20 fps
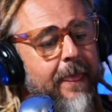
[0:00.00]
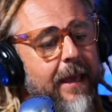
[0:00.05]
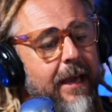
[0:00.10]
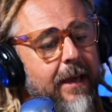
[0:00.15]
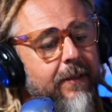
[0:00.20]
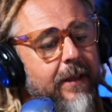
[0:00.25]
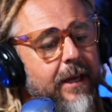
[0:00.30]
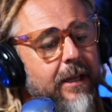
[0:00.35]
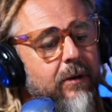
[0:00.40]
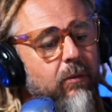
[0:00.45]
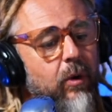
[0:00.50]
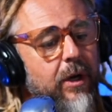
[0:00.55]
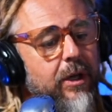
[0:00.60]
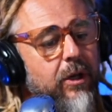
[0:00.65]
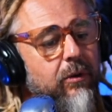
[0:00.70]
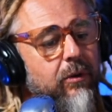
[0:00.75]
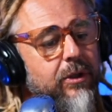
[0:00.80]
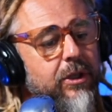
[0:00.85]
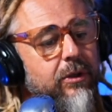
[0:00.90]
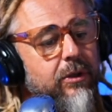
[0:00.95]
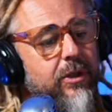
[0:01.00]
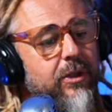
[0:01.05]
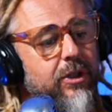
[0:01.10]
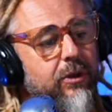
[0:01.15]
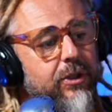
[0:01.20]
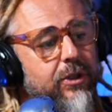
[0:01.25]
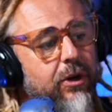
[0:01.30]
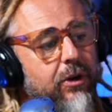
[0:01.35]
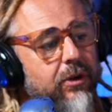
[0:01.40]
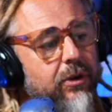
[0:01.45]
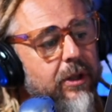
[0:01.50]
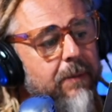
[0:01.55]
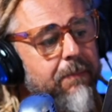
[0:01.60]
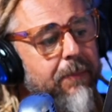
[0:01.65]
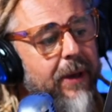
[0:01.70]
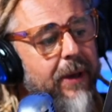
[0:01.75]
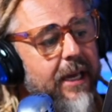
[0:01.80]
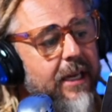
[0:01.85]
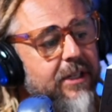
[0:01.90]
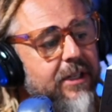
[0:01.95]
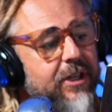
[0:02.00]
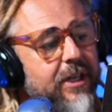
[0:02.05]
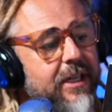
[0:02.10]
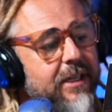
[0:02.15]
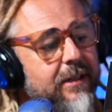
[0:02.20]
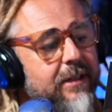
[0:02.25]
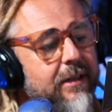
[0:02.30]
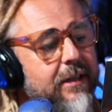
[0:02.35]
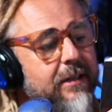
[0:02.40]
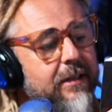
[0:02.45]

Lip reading: And then what you'll do is you'll turn the page, and